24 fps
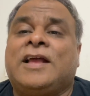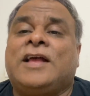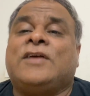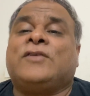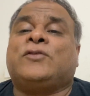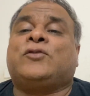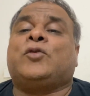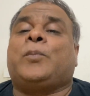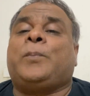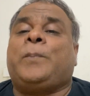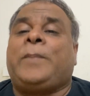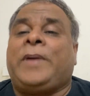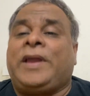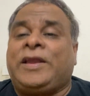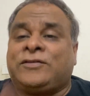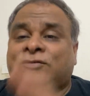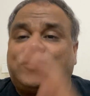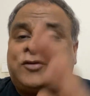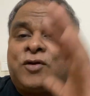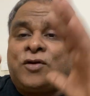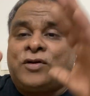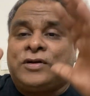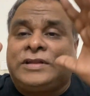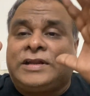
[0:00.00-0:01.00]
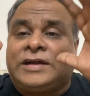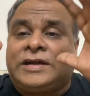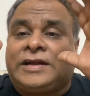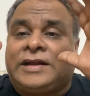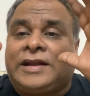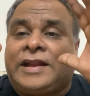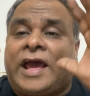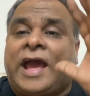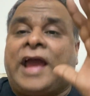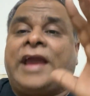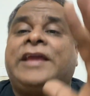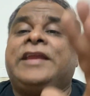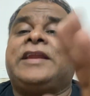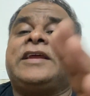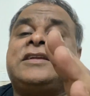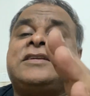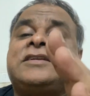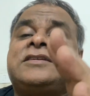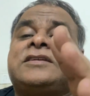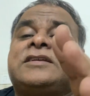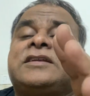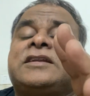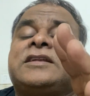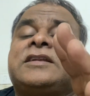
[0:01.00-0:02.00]
So based on the
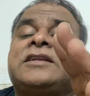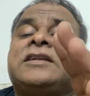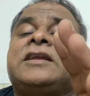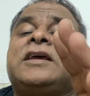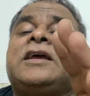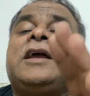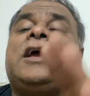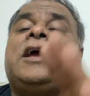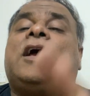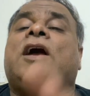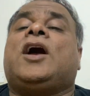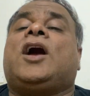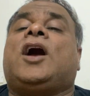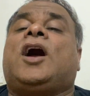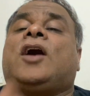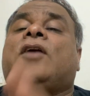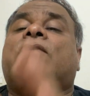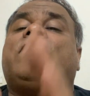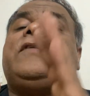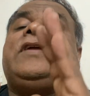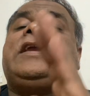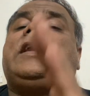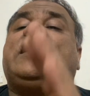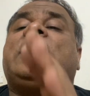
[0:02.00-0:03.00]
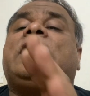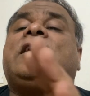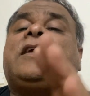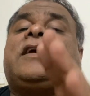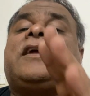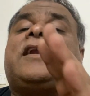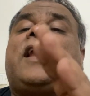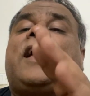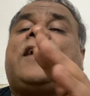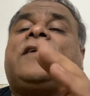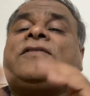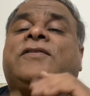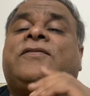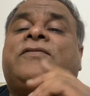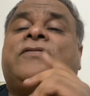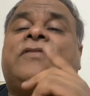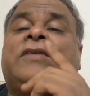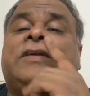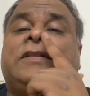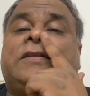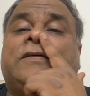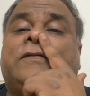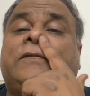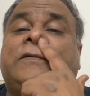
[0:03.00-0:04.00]
direction, we can classify
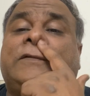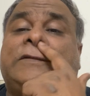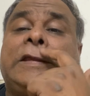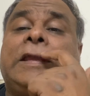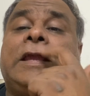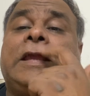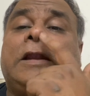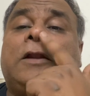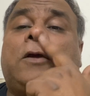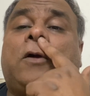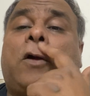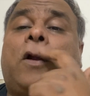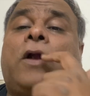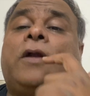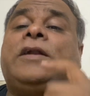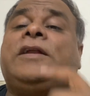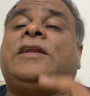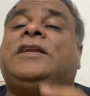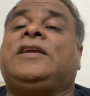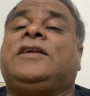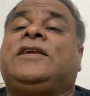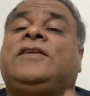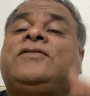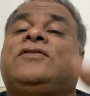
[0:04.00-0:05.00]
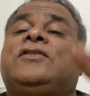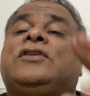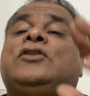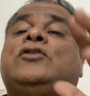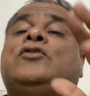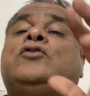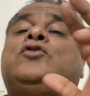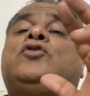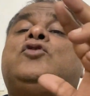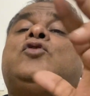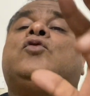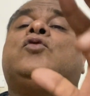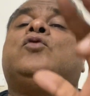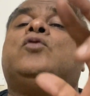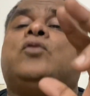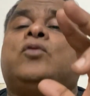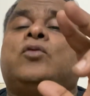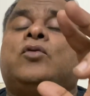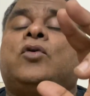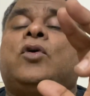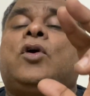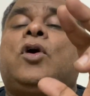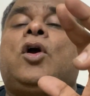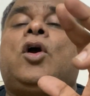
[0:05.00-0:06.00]
the physical quantities into two.